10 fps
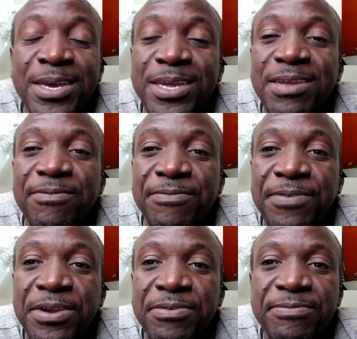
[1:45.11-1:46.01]
in a
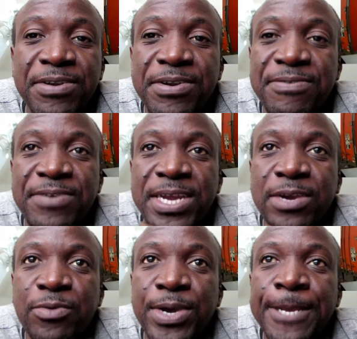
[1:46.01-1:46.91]
very, very
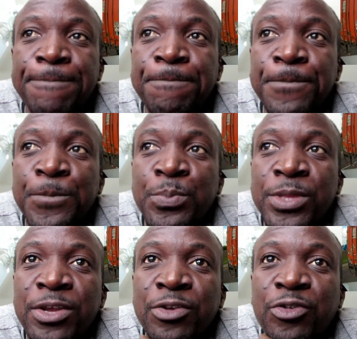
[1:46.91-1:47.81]
funny way.
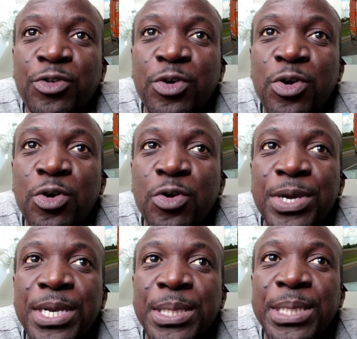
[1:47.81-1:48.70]
So
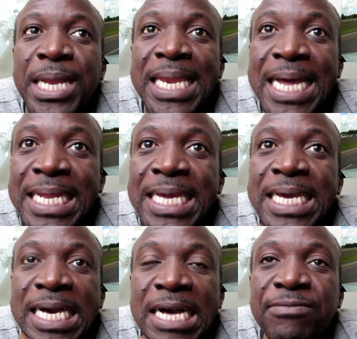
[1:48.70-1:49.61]
it's a
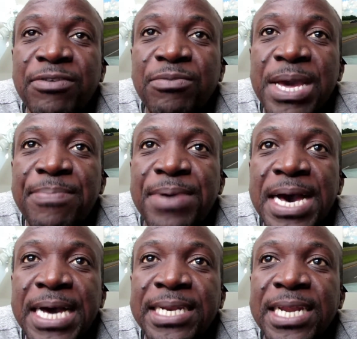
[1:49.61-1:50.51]
learning curve on my
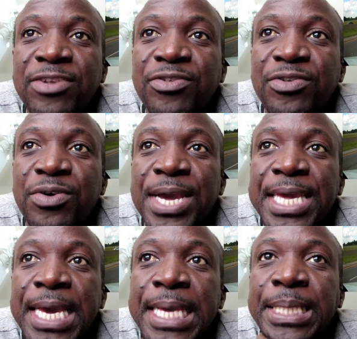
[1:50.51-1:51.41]
part, and so I
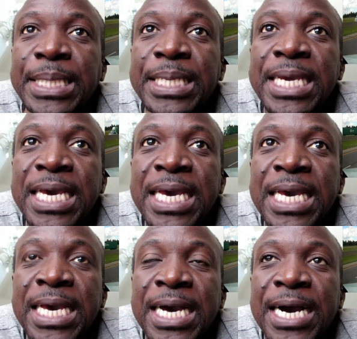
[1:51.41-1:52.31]
guess
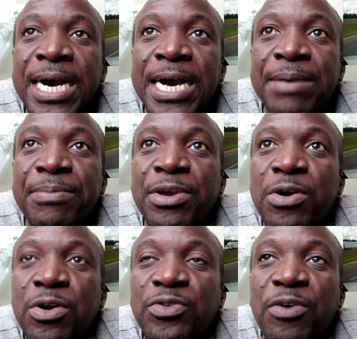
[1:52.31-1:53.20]
uh,
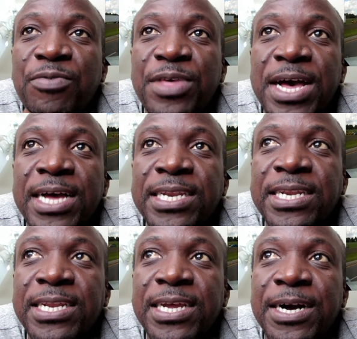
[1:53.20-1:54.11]
because of that,
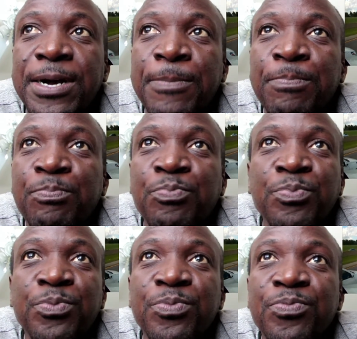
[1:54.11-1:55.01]
um,
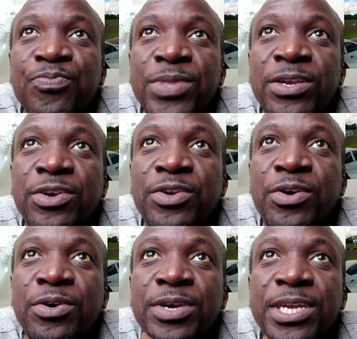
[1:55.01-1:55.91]
you
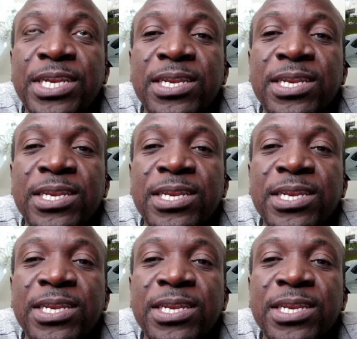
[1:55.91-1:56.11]
know, it